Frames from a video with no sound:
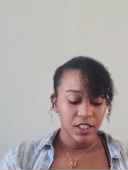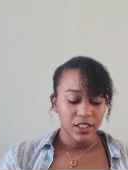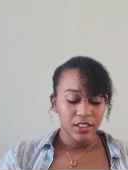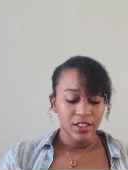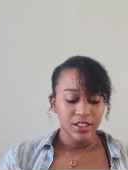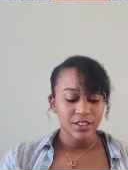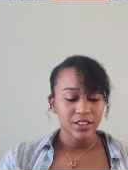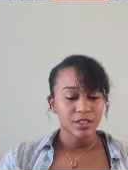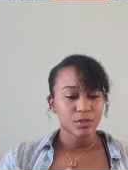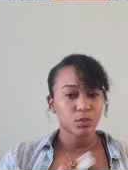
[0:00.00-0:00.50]

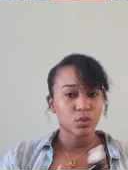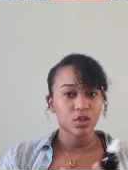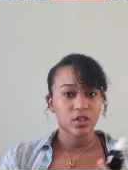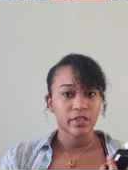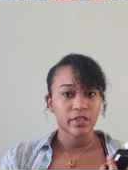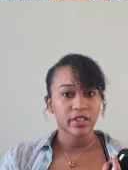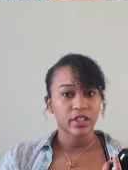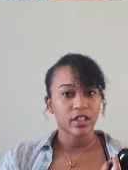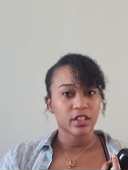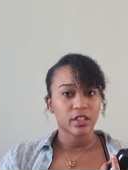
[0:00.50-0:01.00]
This is more of
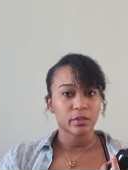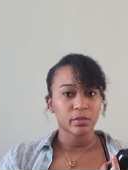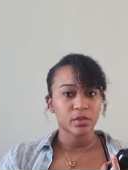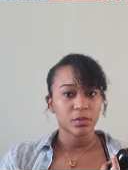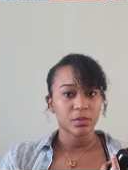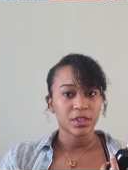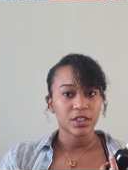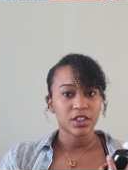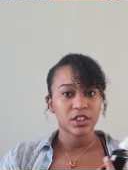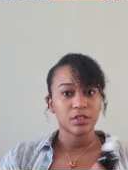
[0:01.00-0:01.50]
an honorable
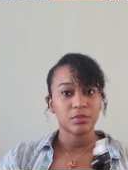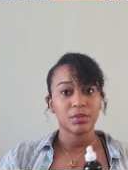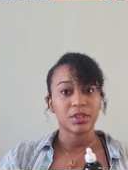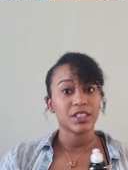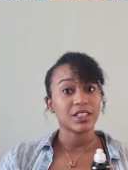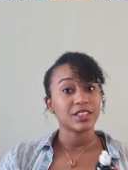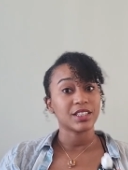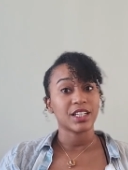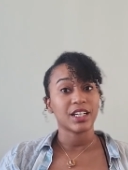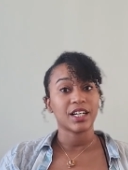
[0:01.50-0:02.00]
mention
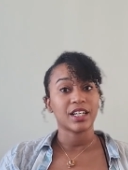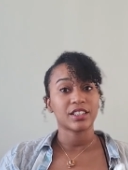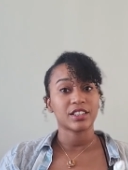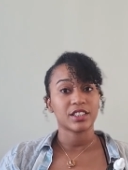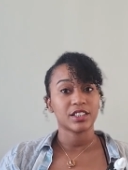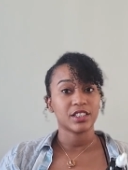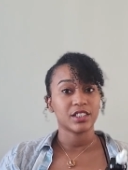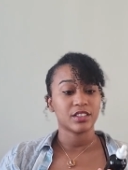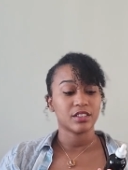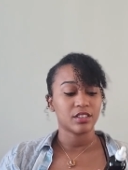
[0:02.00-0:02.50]
because
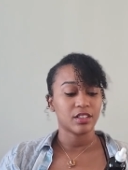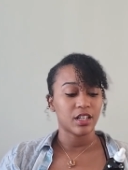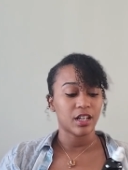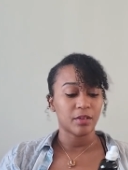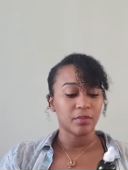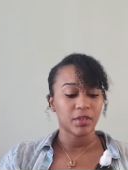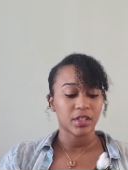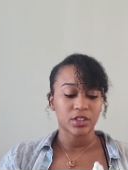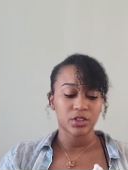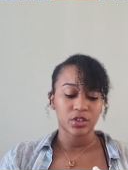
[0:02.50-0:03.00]
I'm
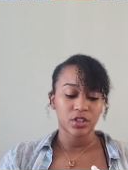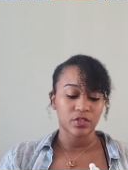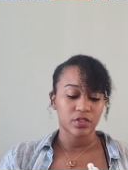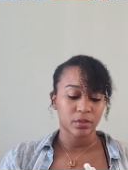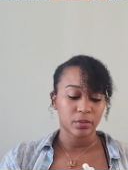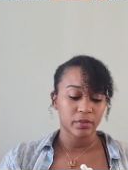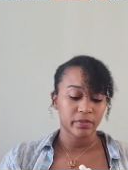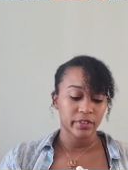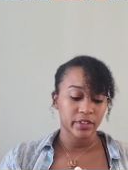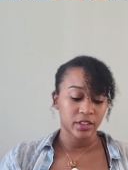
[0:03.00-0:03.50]
not sure if I'm
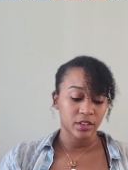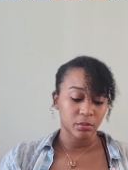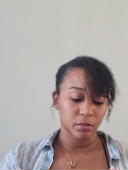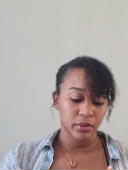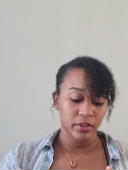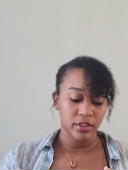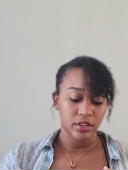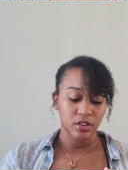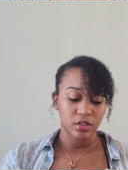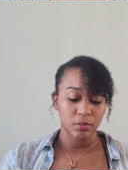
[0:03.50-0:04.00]
even going to
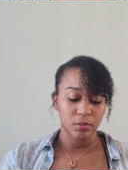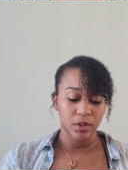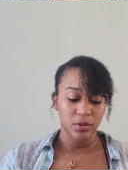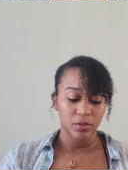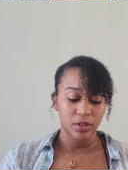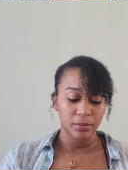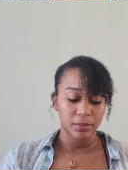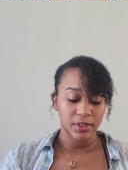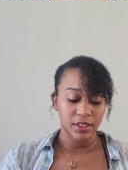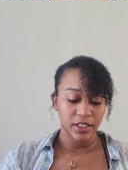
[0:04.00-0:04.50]
put it on my
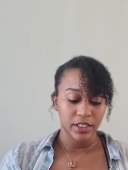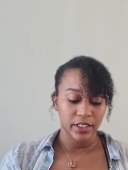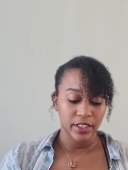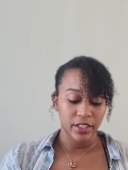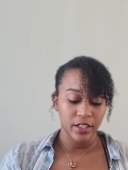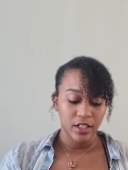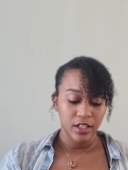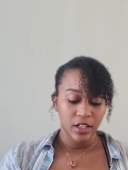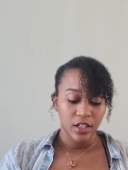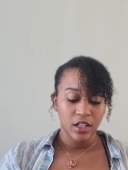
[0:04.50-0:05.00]
website.
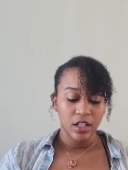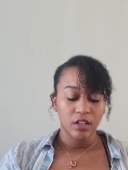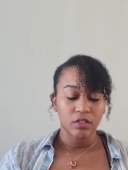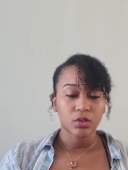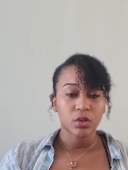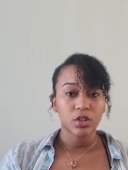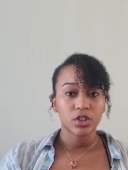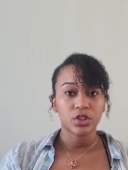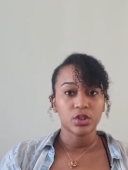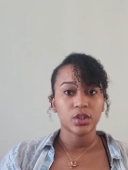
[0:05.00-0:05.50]
Of
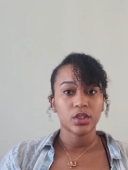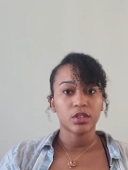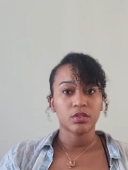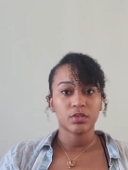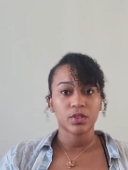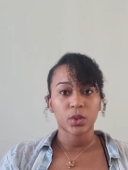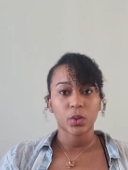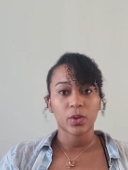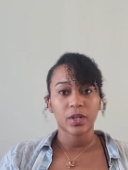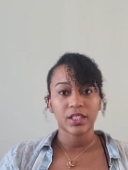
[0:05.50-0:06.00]
course, you could
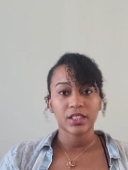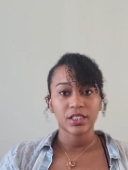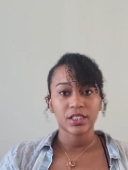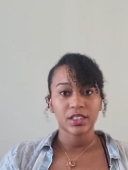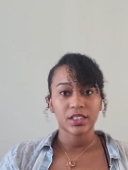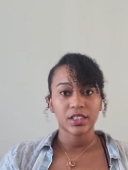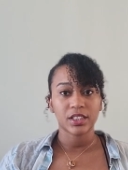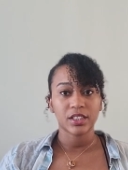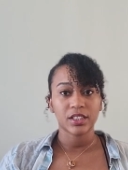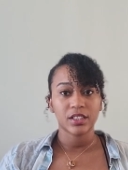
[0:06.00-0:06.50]
request
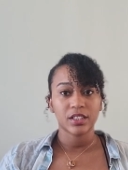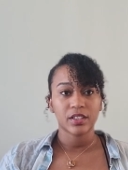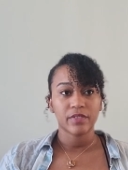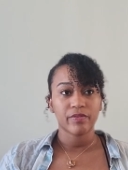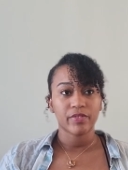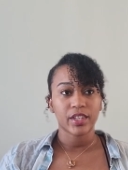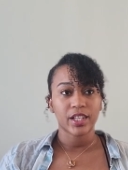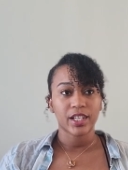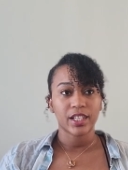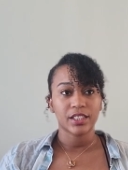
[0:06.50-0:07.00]
it
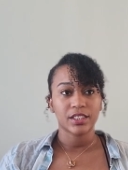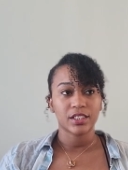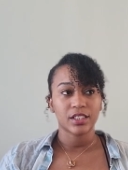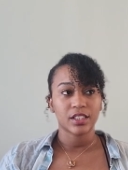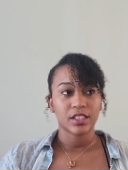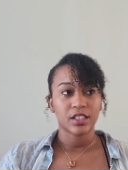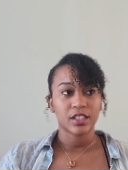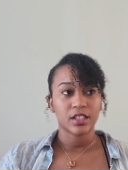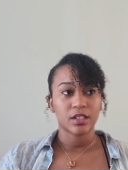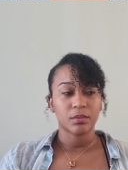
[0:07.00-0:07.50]
as
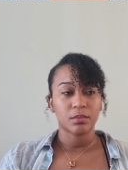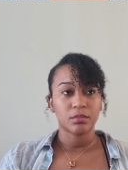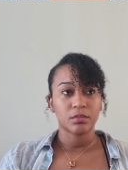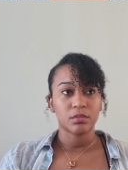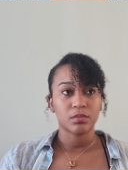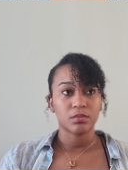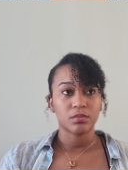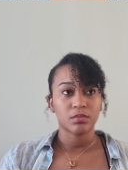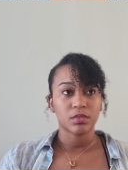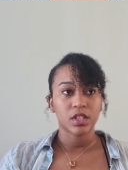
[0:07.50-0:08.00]
a
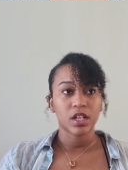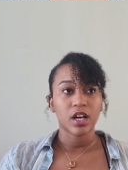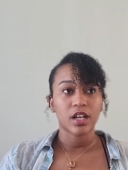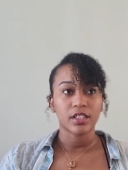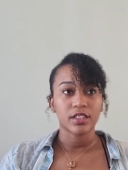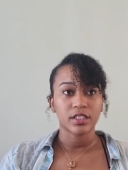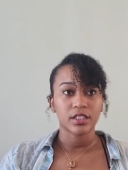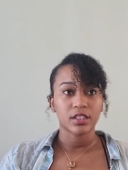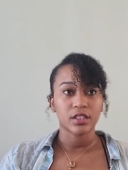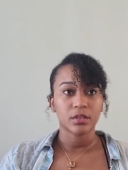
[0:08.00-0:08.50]

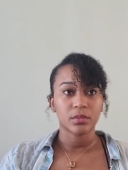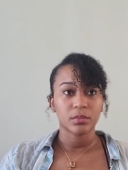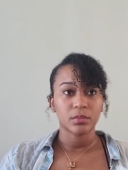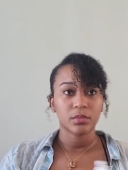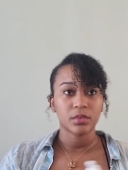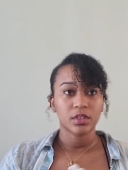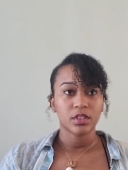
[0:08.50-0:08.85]
custom